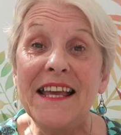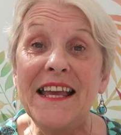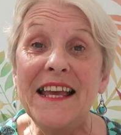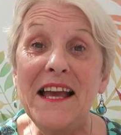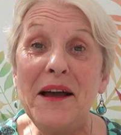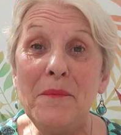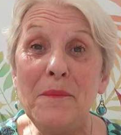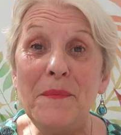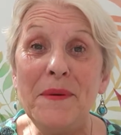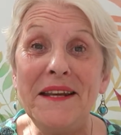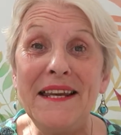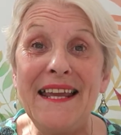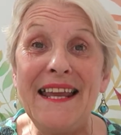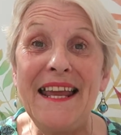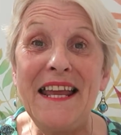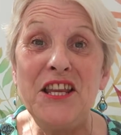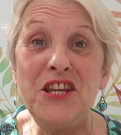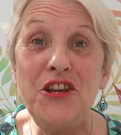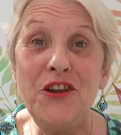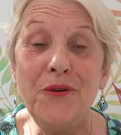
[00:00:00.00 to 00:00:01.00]

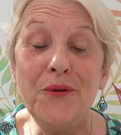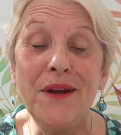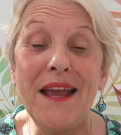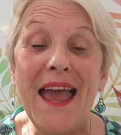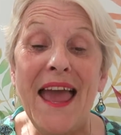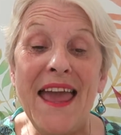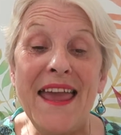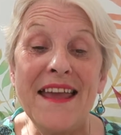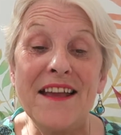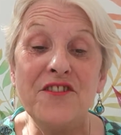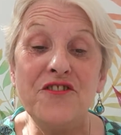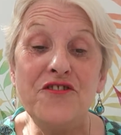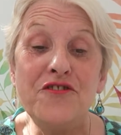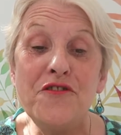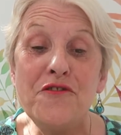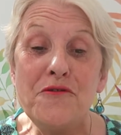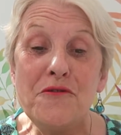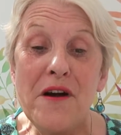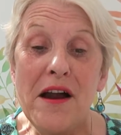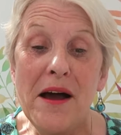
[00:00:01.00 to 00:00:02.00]
company in UK and
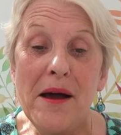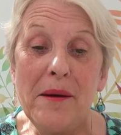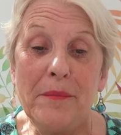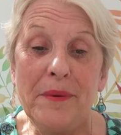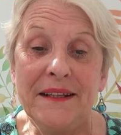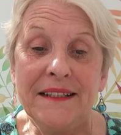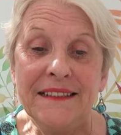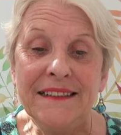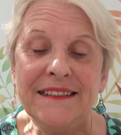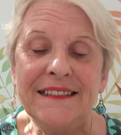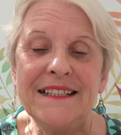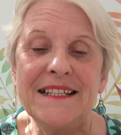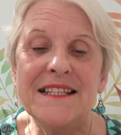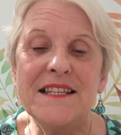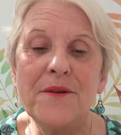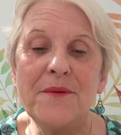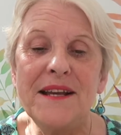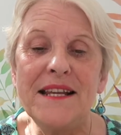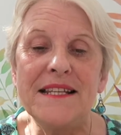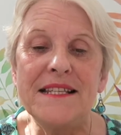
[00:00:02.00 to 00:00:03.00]
Europe.
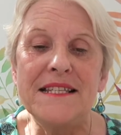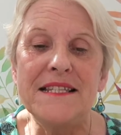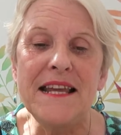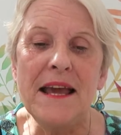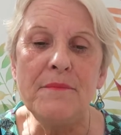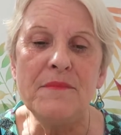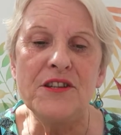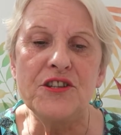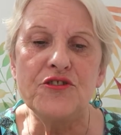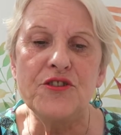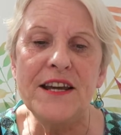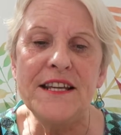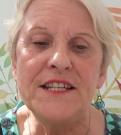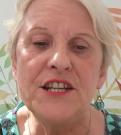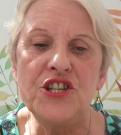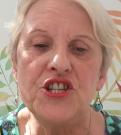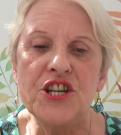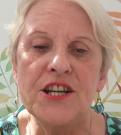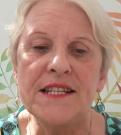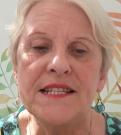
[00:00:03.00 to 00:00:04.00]
So it's
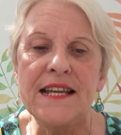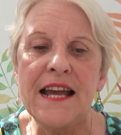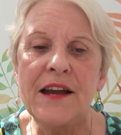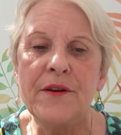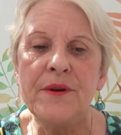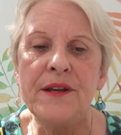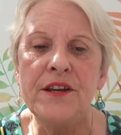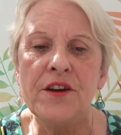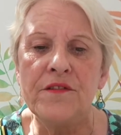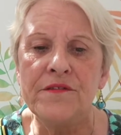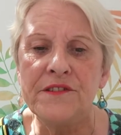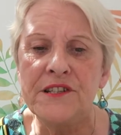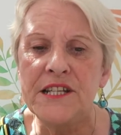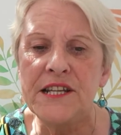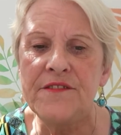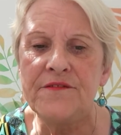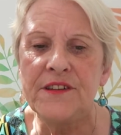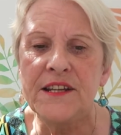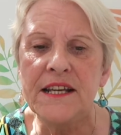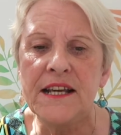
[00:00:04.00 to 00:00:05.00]
demonstrating just how
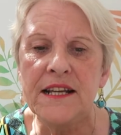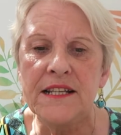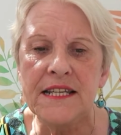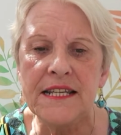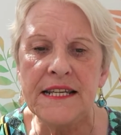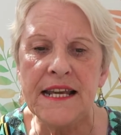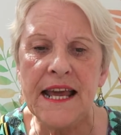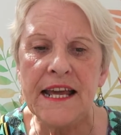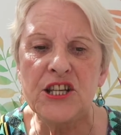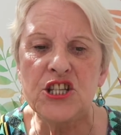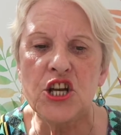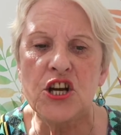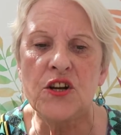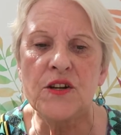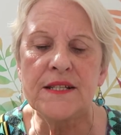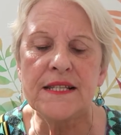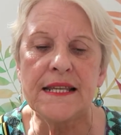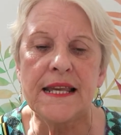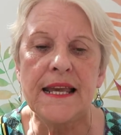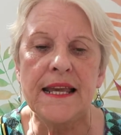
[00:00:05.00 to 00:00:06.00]
innovative and cutting edge
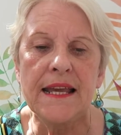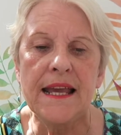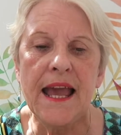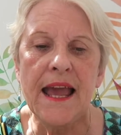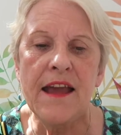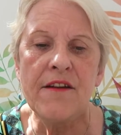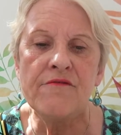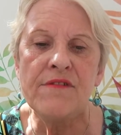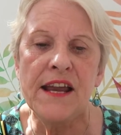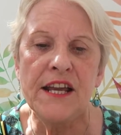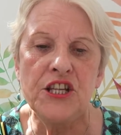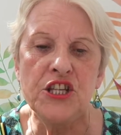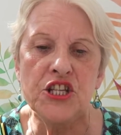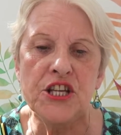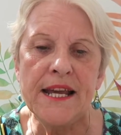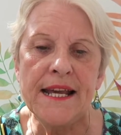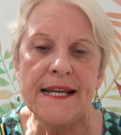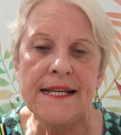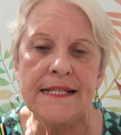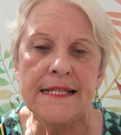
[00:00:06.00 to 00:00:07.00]
our skincare
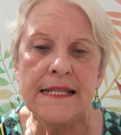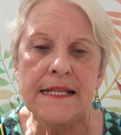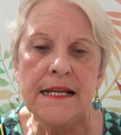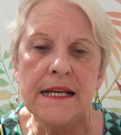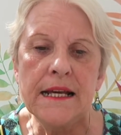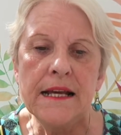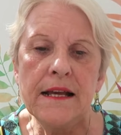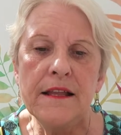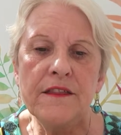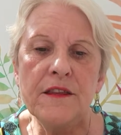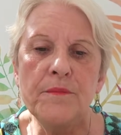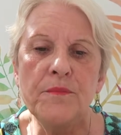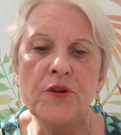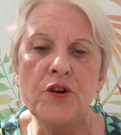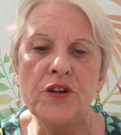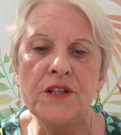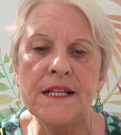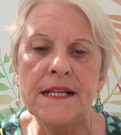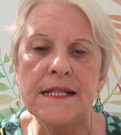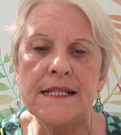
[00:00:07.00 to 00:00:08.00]
range is. The
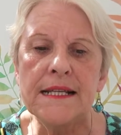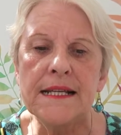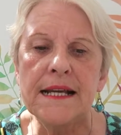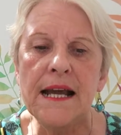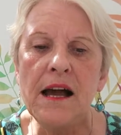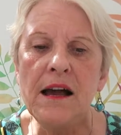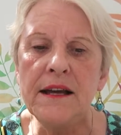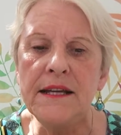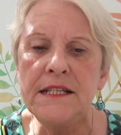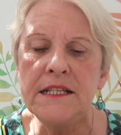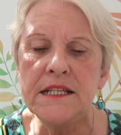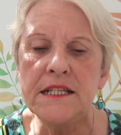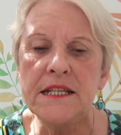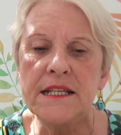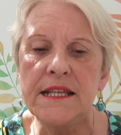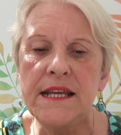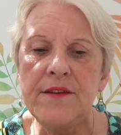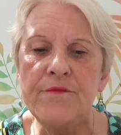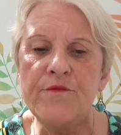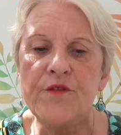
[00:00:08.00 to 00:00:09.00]
products are kinder
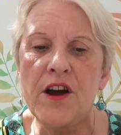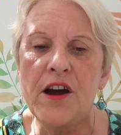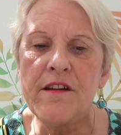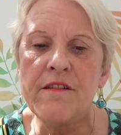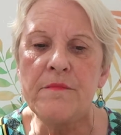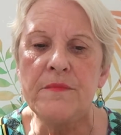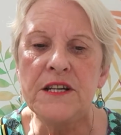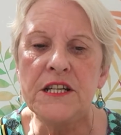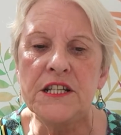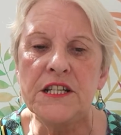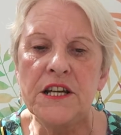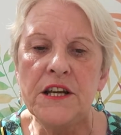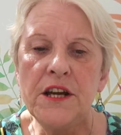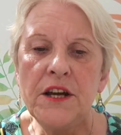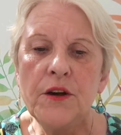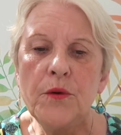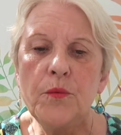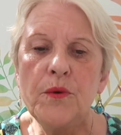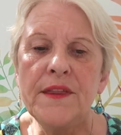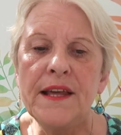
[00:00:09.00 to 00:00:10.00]
to the environment
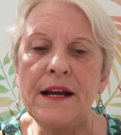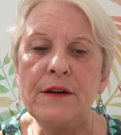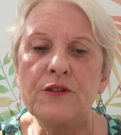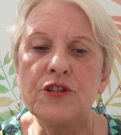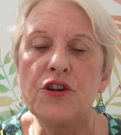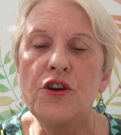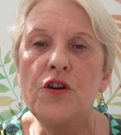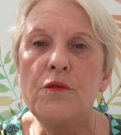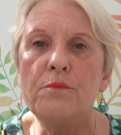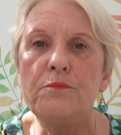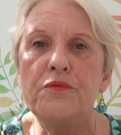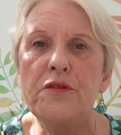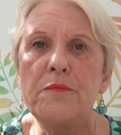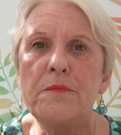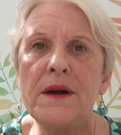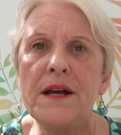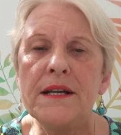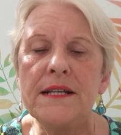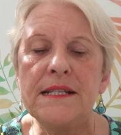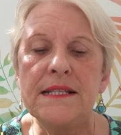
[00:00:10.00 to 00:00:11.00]
without
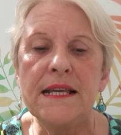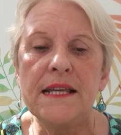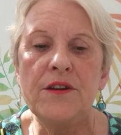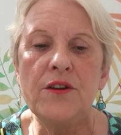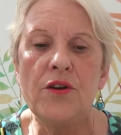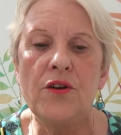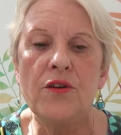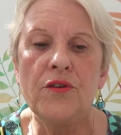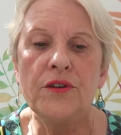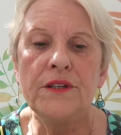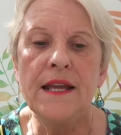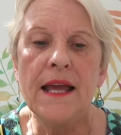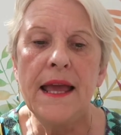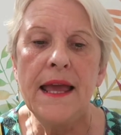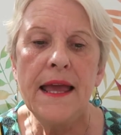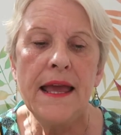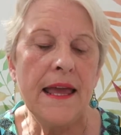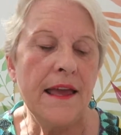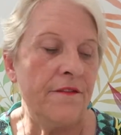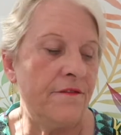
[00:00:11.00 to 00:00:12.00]
compromising on
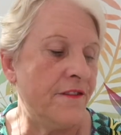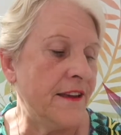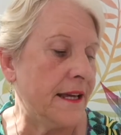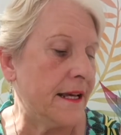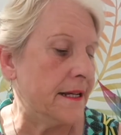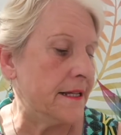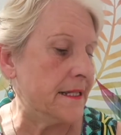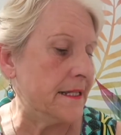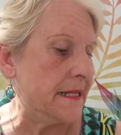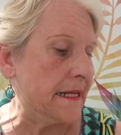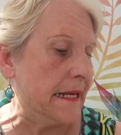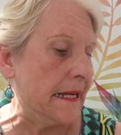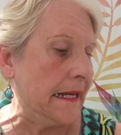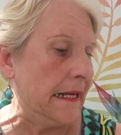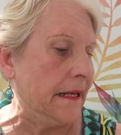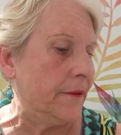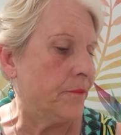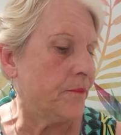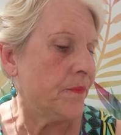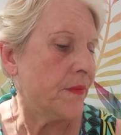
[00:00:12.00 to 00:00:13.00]

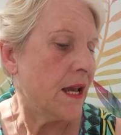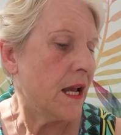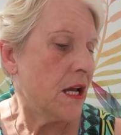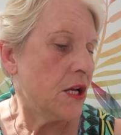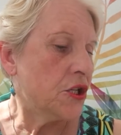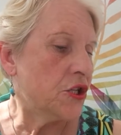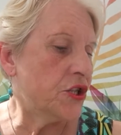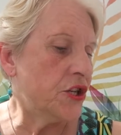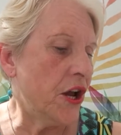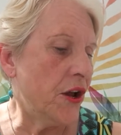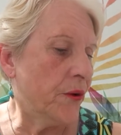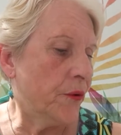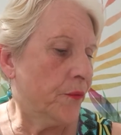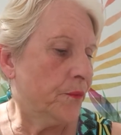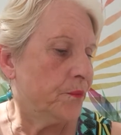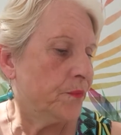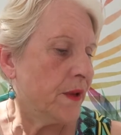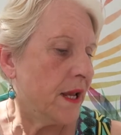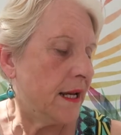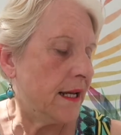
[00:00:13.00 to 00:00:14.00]
efficacy. So
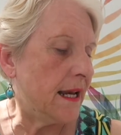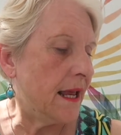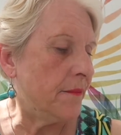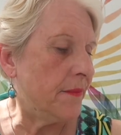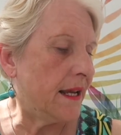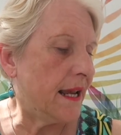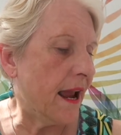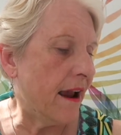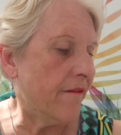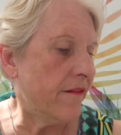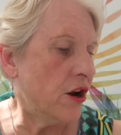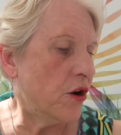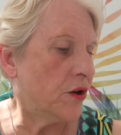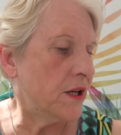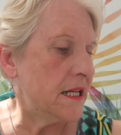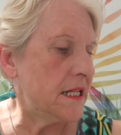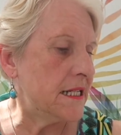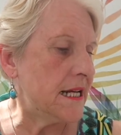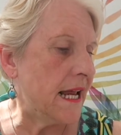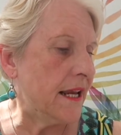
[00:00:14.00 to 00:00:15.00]
let me carry
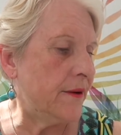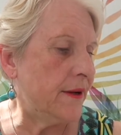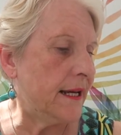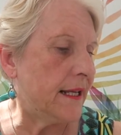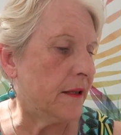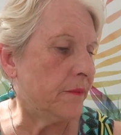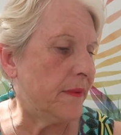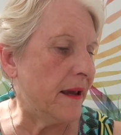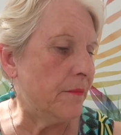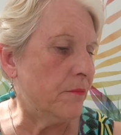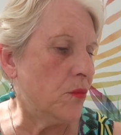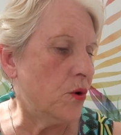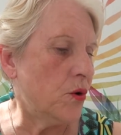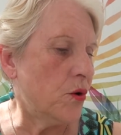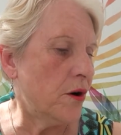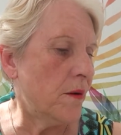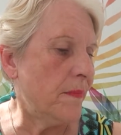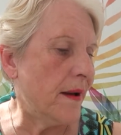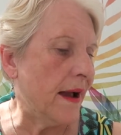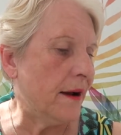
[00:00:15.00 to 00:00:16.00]
on and tell you a little bit
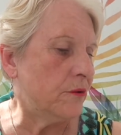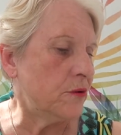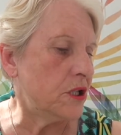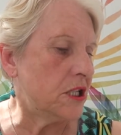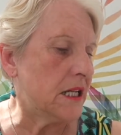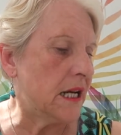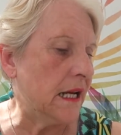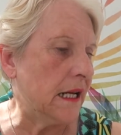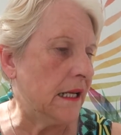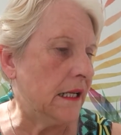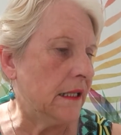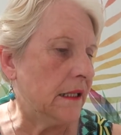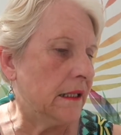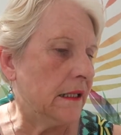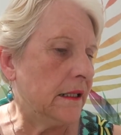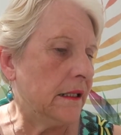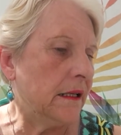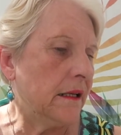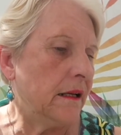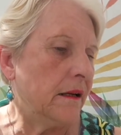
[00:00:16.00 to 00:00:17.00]
more about
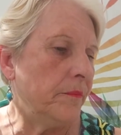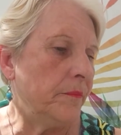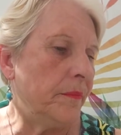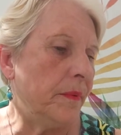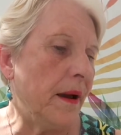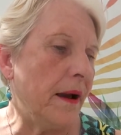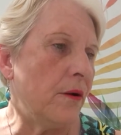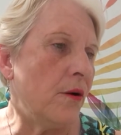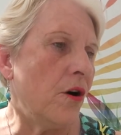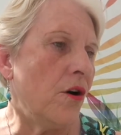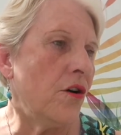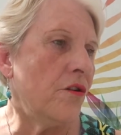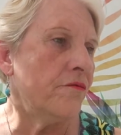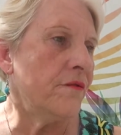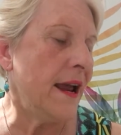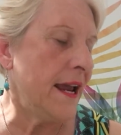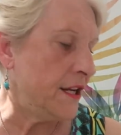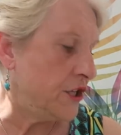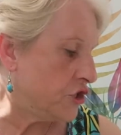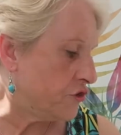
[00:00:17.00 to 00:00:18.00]
our
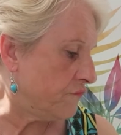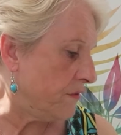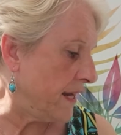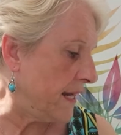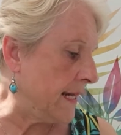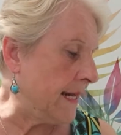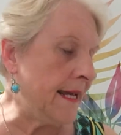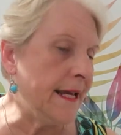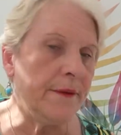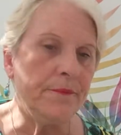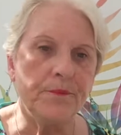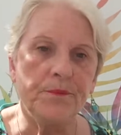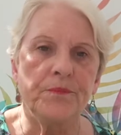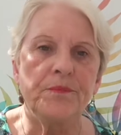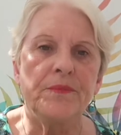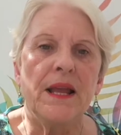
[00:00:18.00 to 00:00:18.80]
range, really.